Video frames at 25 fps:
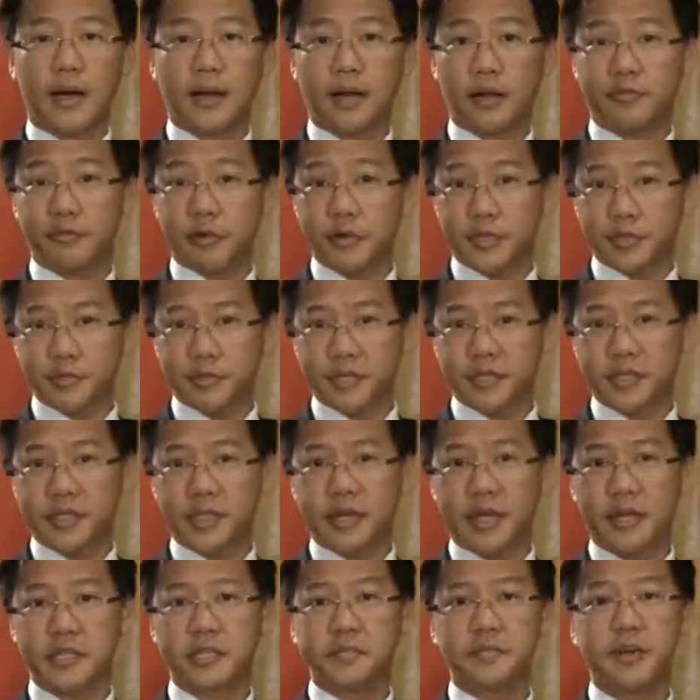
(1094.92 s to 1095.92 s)
Another
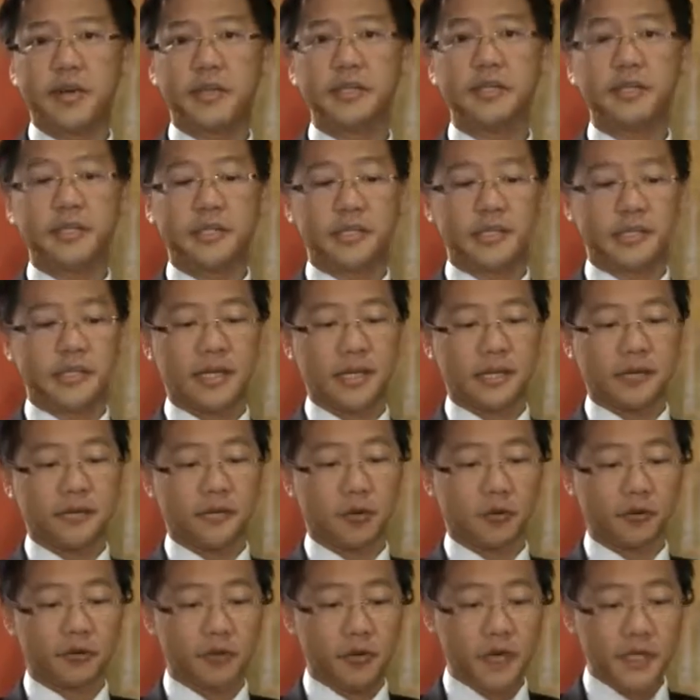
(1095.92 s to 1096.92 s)
interesting aspect is that
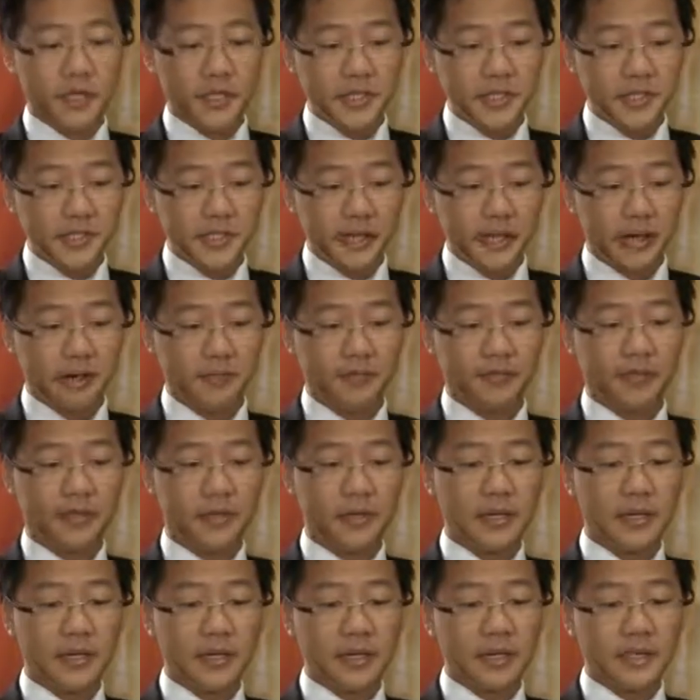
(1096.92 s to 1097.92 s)
the authorities have
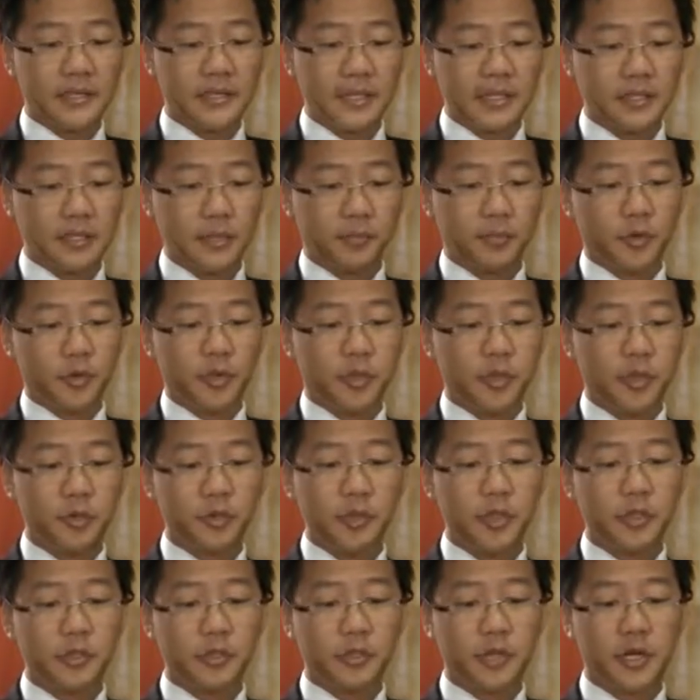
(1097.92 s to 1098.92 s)
set up a
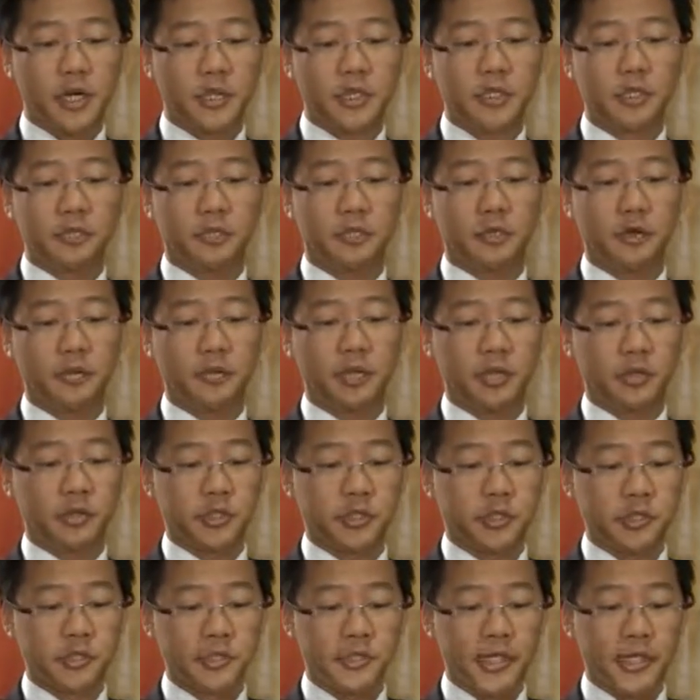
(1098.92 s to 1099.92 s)
new international
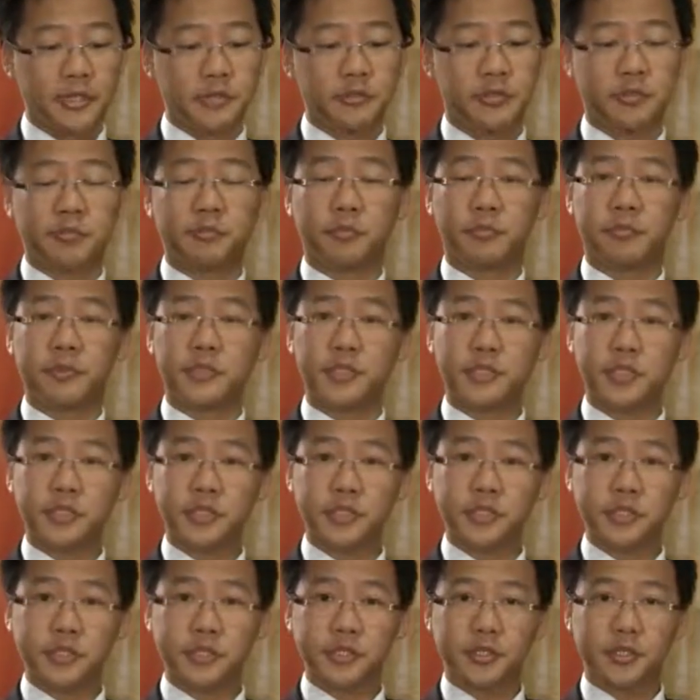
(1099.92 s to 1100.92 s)
arbitration center in
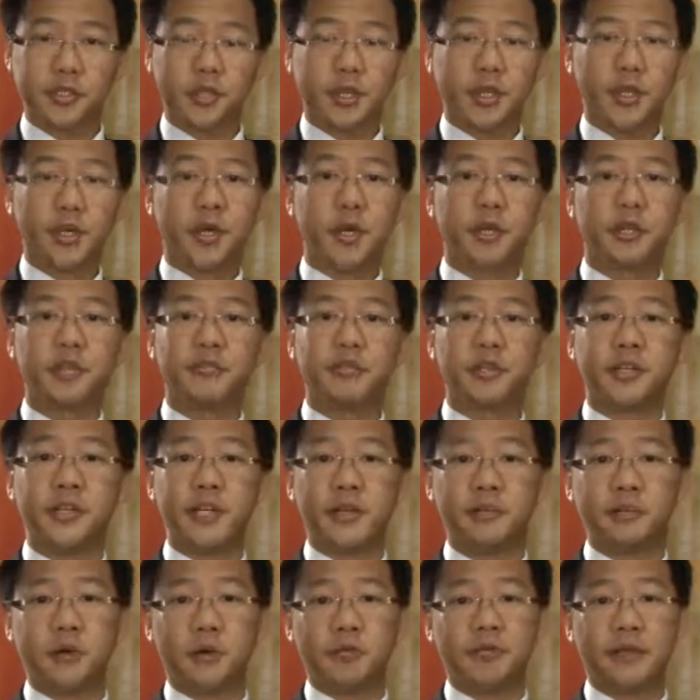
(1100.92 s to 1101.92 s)
Mauritius under the
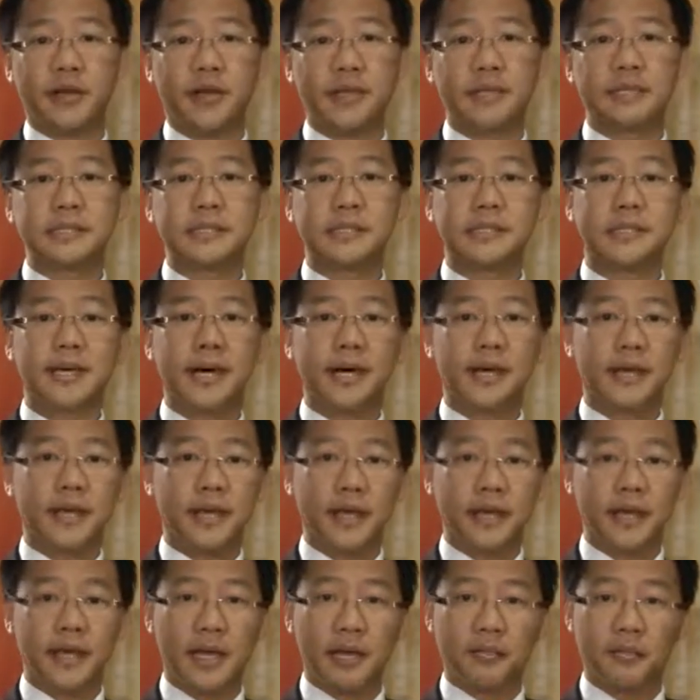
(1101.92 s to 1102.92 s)
name of
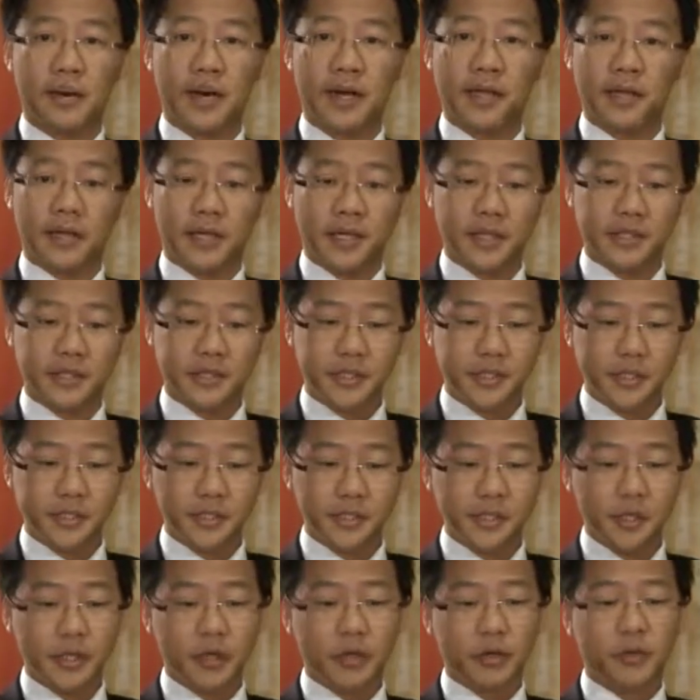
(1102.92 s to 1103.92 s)
LCIA-MIAC,
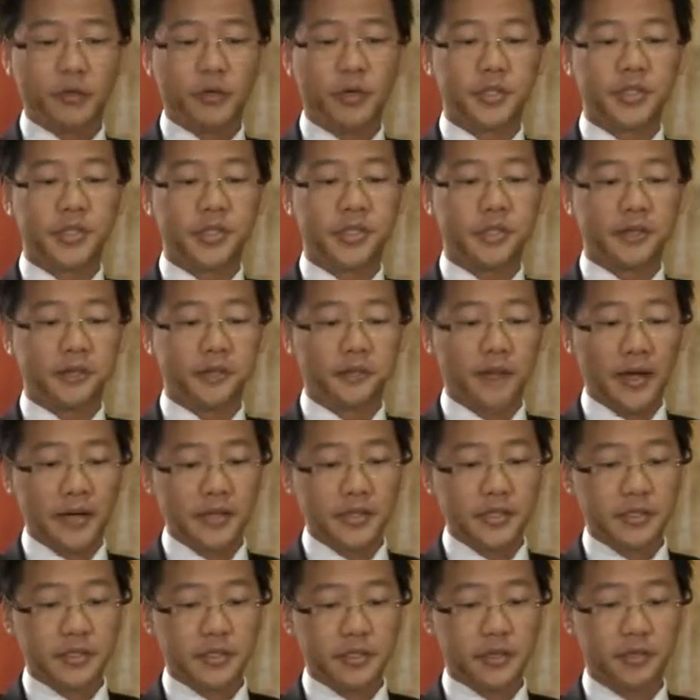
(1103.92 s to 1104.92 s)
which is in
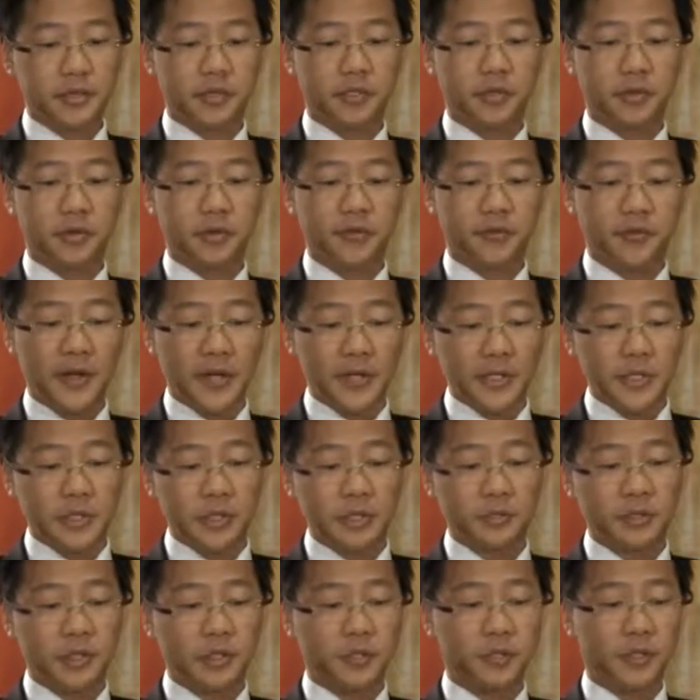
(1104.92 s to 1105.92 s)
fact a joint
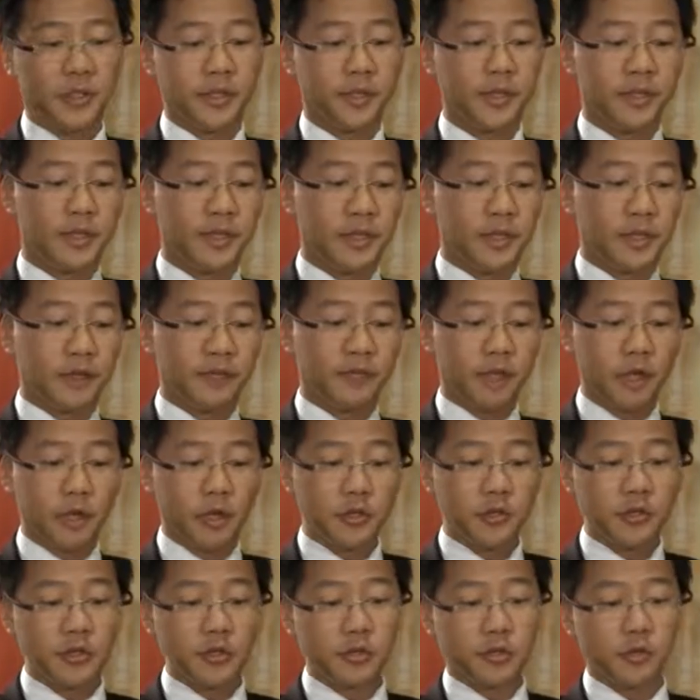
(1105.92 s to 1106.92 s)
venture between the
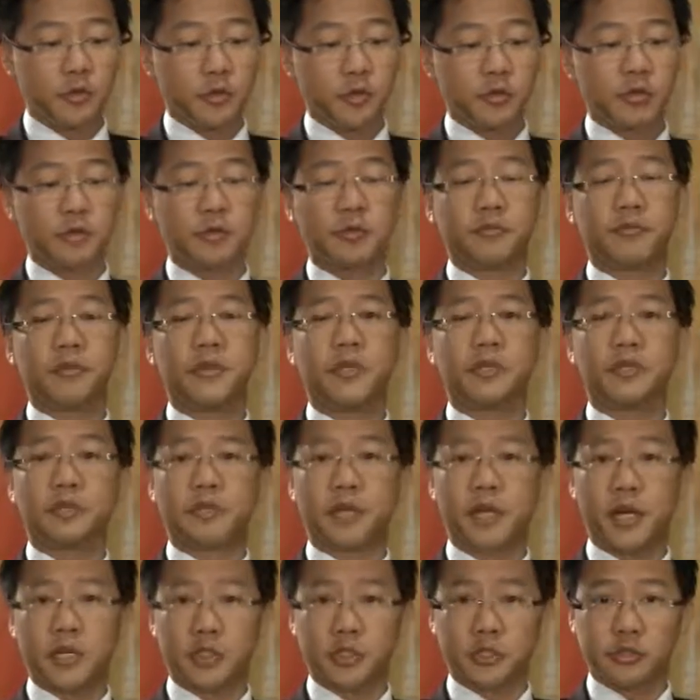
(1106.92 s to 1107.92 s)
London Court of
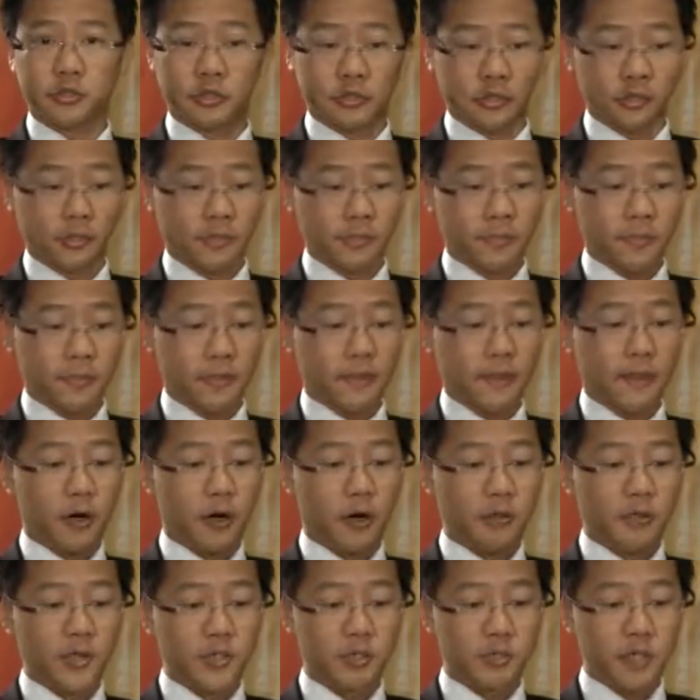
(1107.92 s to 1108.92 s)
International
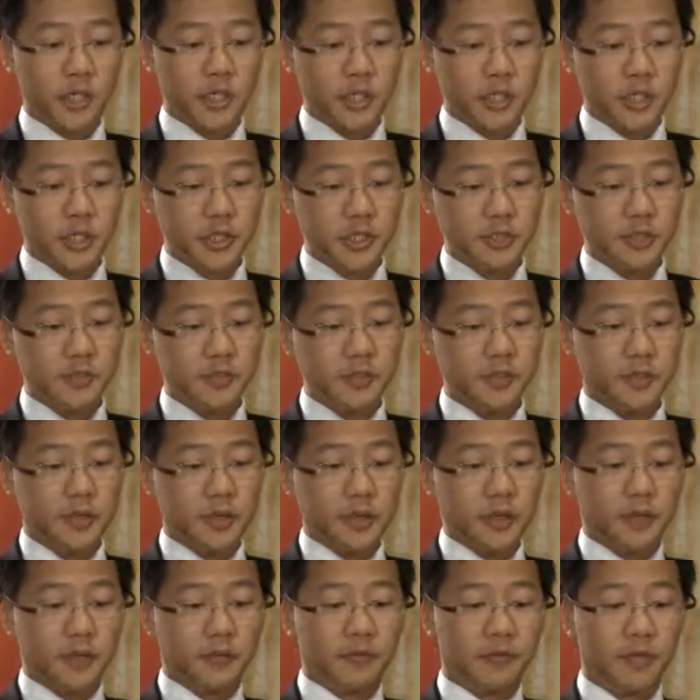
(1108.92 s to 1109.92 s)
Arbitration,
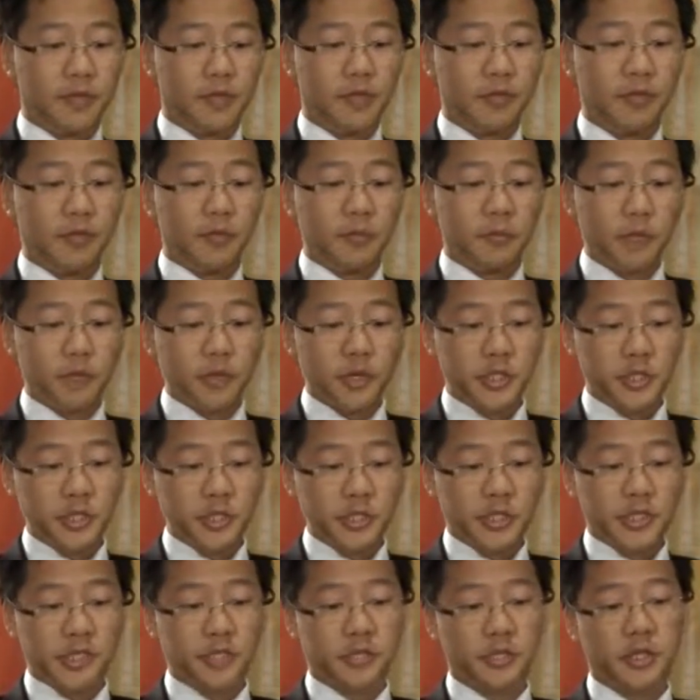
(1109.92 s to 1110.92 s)
the
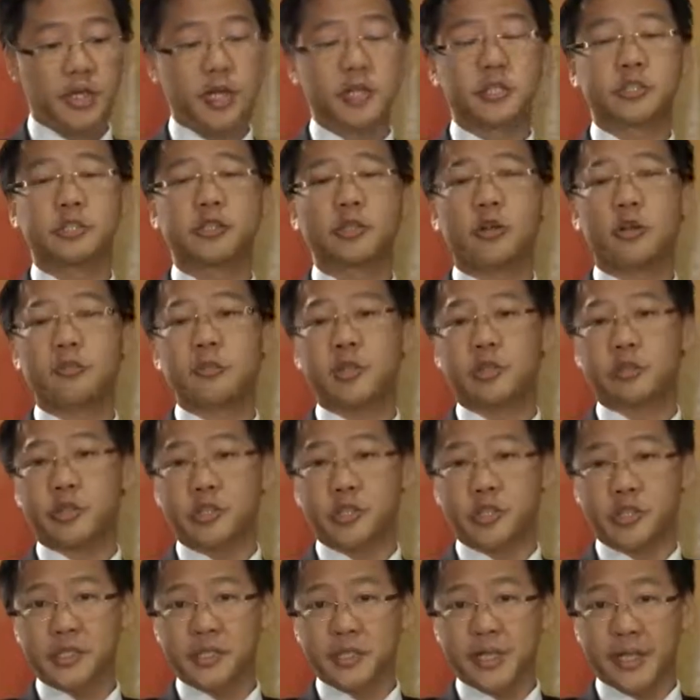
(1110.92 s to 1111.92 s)
Mauritius International
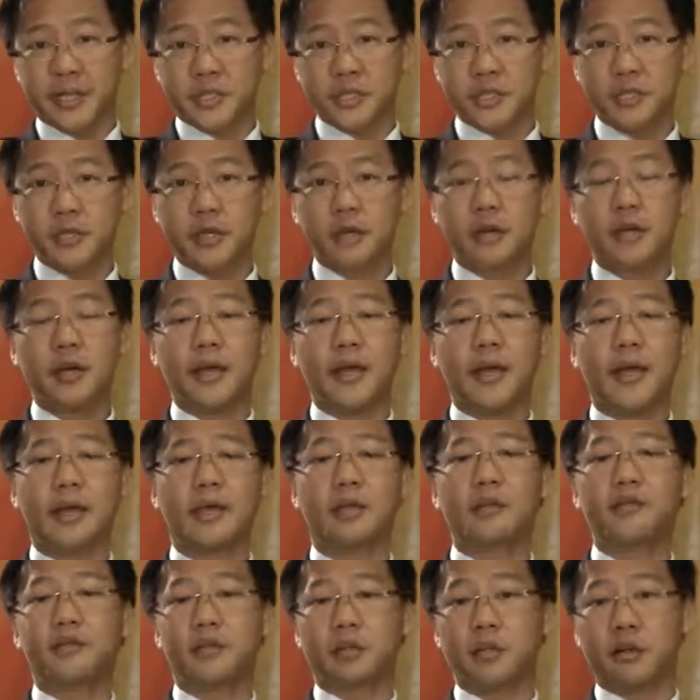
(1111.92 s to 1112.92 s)
Arbitration Center,
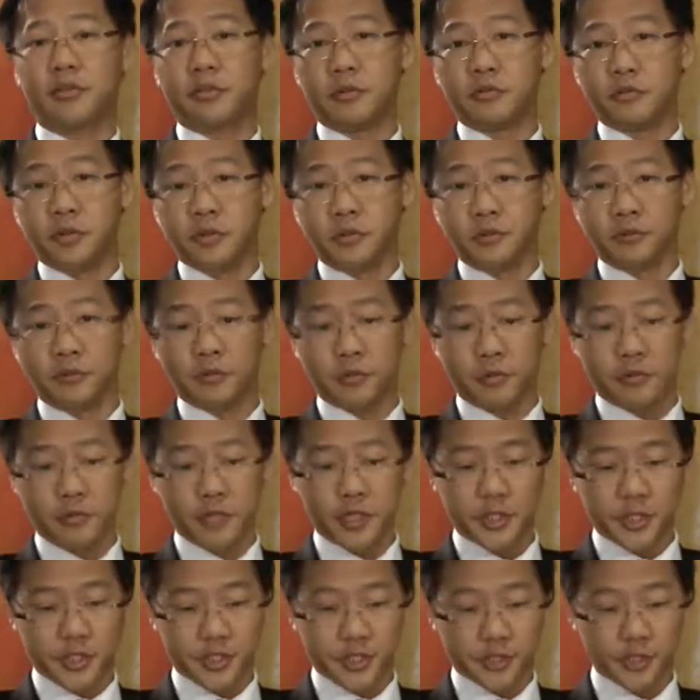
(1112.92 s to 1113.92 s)
and the government of
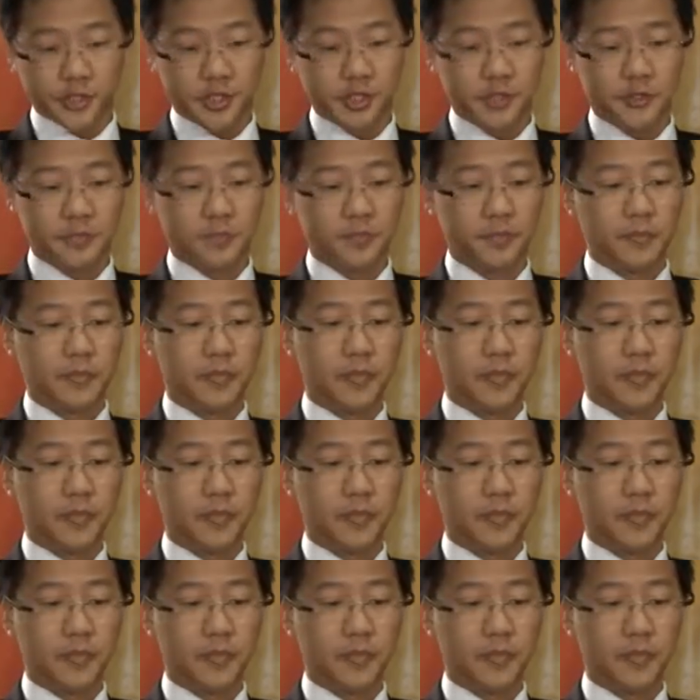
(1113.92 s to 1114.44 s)
Mauritius.